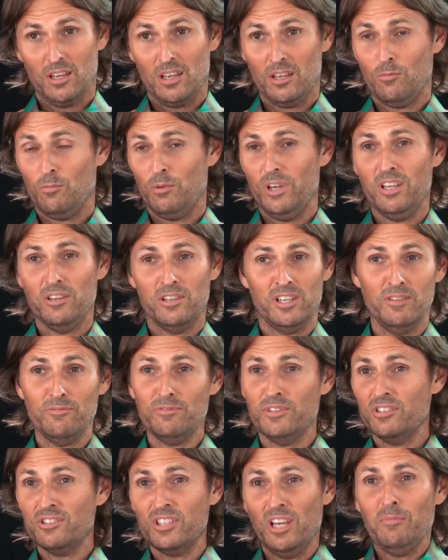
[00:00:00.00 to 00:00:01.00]
we
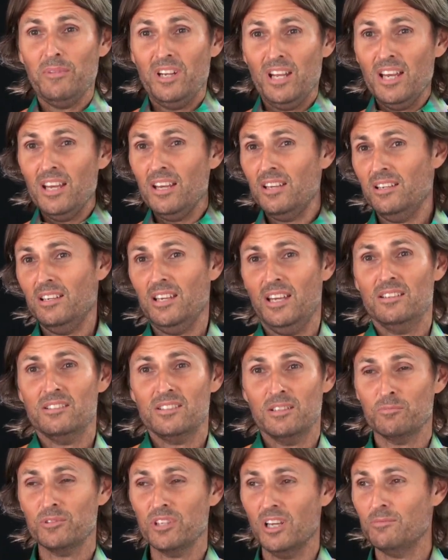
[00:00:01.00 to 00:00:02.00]
give the seminar, and
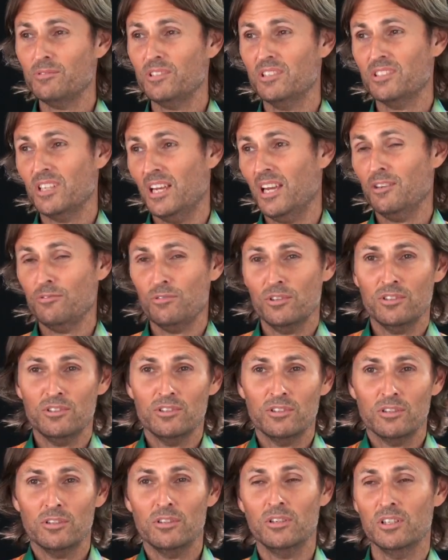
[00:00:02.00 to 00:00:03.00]
sometimes there's
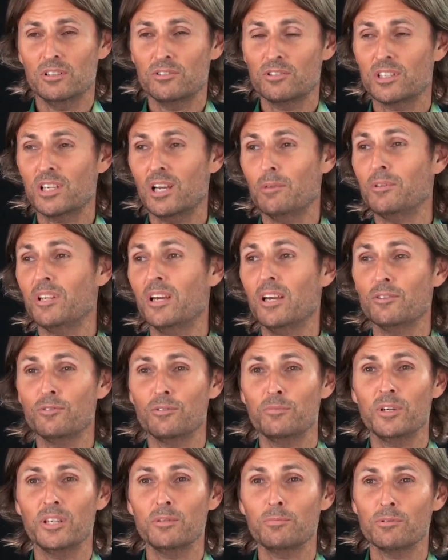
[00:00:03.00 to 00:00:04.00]
a couple of
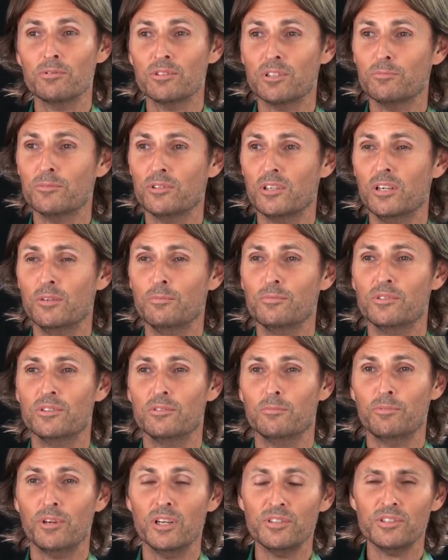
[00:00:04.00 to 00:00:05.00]
hundred people sometimes
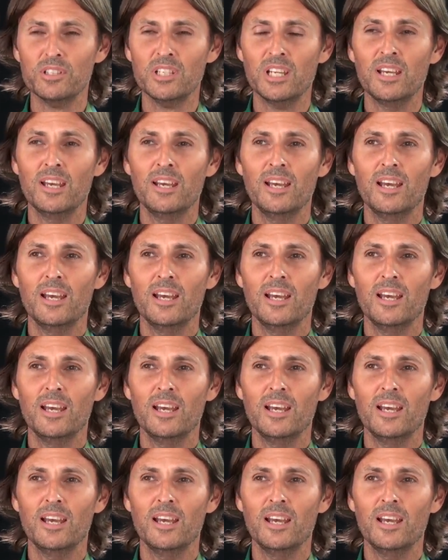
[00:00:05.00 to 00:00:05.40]
present,